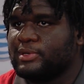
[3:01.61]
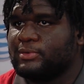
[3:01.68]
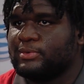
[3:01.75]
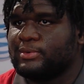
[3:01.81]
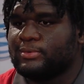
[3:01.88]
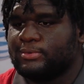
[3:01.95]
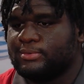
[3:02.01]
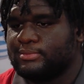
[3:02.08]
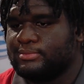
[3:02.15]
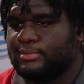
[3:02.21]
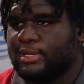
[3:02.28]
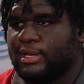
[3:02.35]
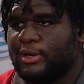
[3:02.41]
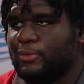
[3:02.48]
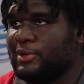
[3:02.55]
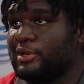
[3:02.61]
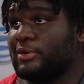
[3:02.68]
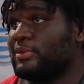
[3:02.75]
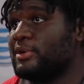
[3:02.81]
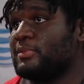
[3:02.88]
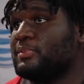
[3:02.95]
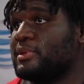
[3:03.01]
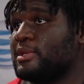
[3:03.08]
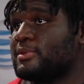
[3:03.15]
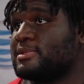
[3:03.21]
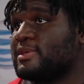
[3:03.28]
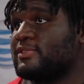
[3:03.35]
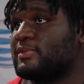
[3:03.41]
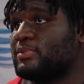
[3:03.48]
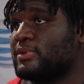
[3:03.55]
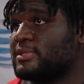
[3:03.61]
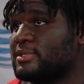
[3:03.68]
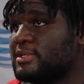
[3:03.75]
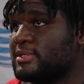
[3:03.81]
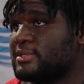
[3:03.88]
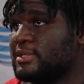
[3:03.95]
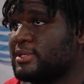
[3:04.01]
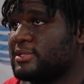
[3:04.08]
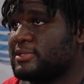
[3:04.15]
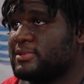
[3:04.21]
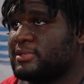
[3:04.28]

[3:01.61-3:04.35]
and we, we don't want them to put up 70 points against us.